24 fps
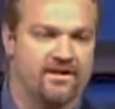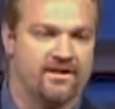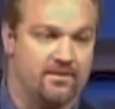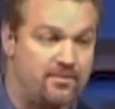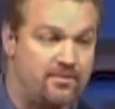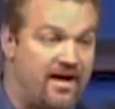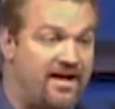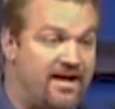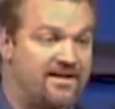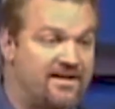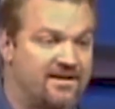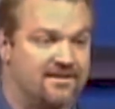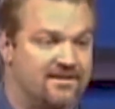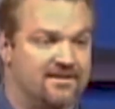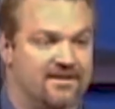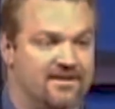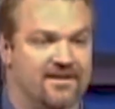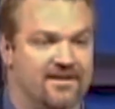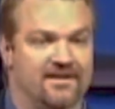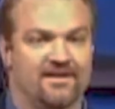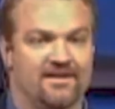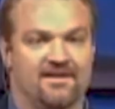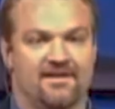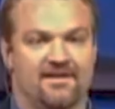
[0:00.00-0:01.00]

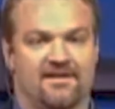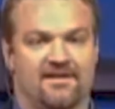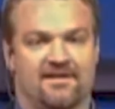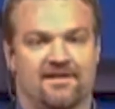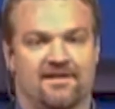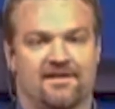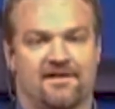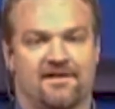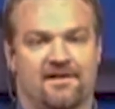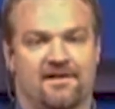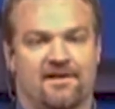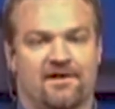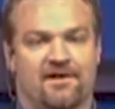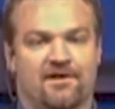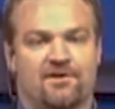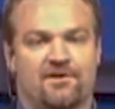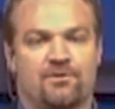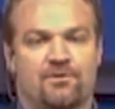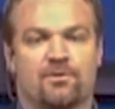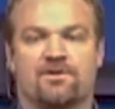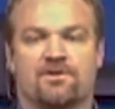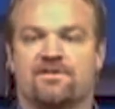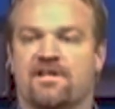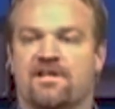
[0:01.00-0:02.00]
independently
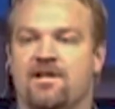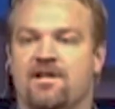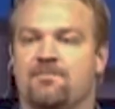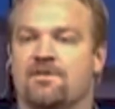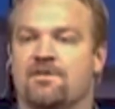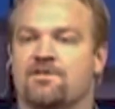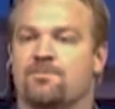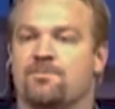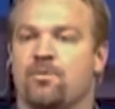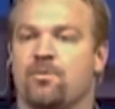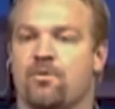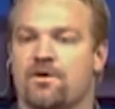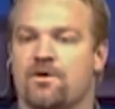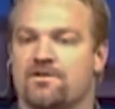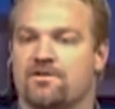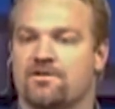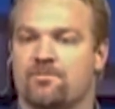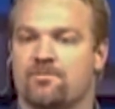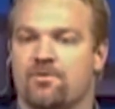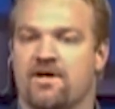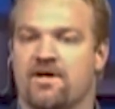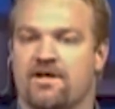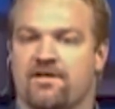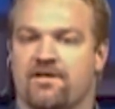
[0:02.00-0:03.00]
to a team that's poised to
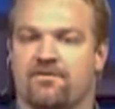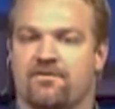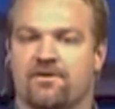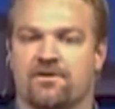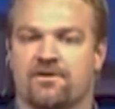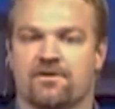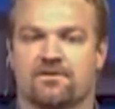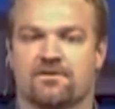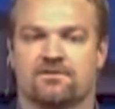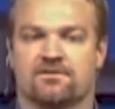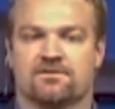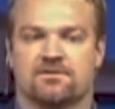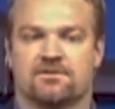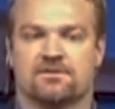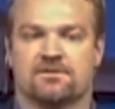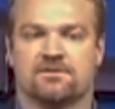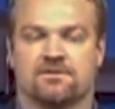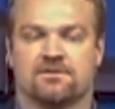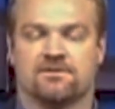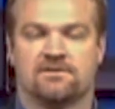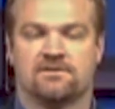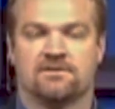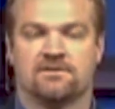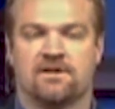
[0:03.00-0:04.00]
break through
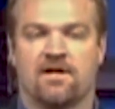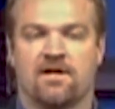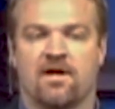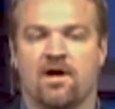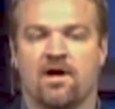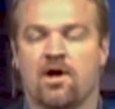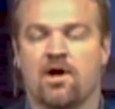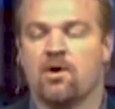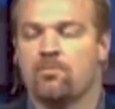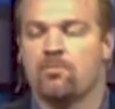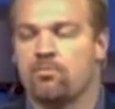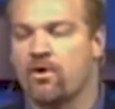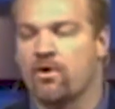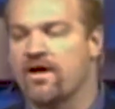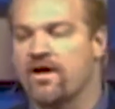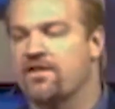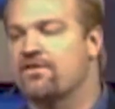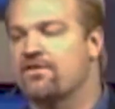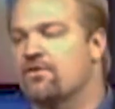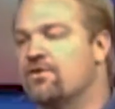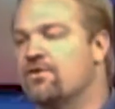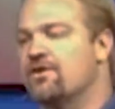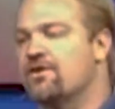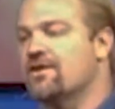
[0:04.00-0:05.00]

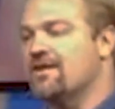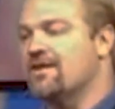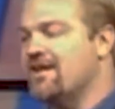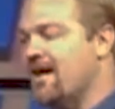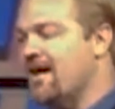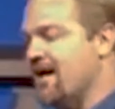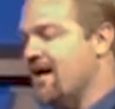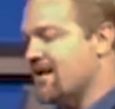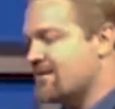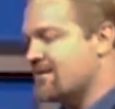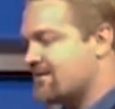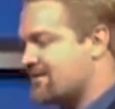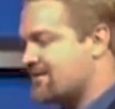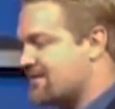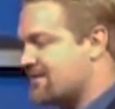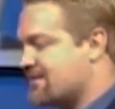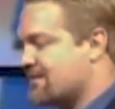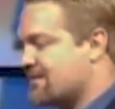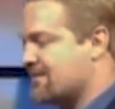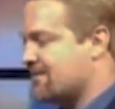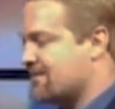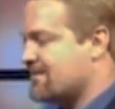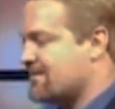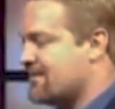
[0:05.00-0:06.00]
to the
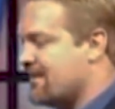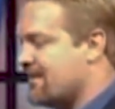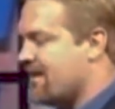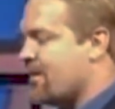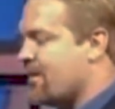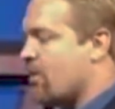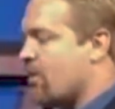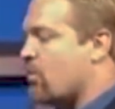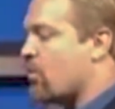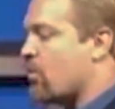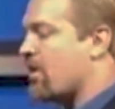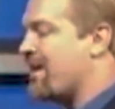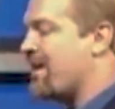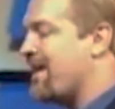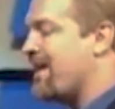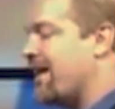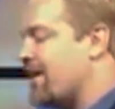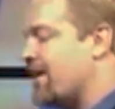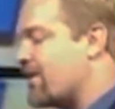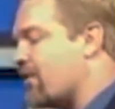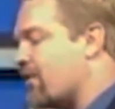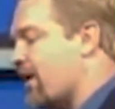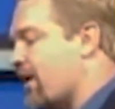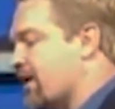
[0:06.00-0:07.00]
guests. We're an
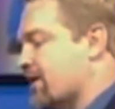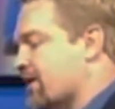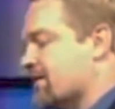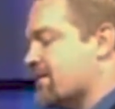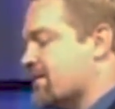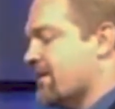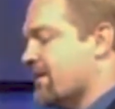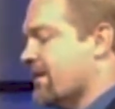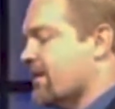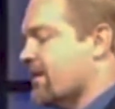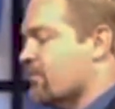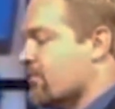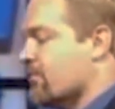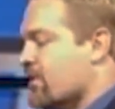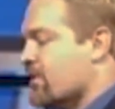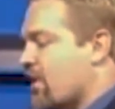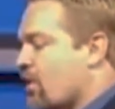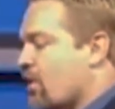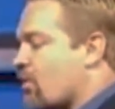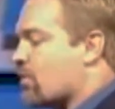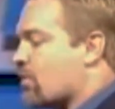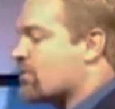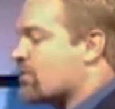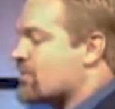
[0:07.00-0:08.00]
integrated team.
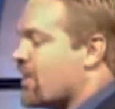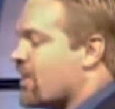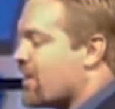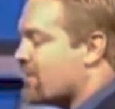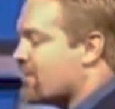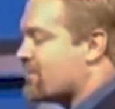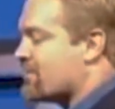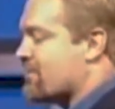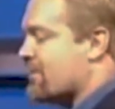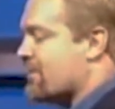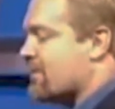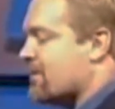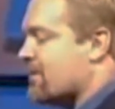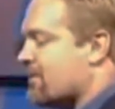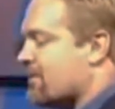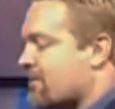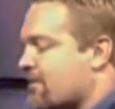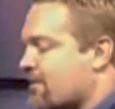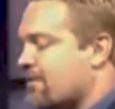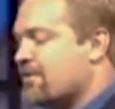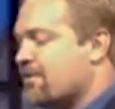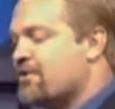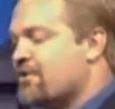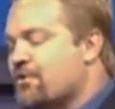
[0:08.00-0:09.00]
We're starting to
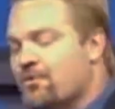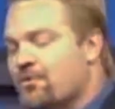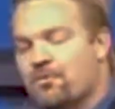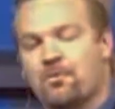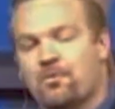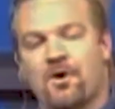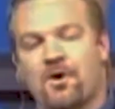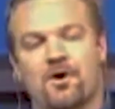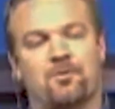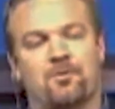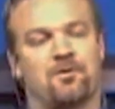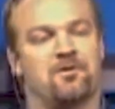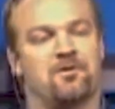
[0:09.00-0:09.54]
walk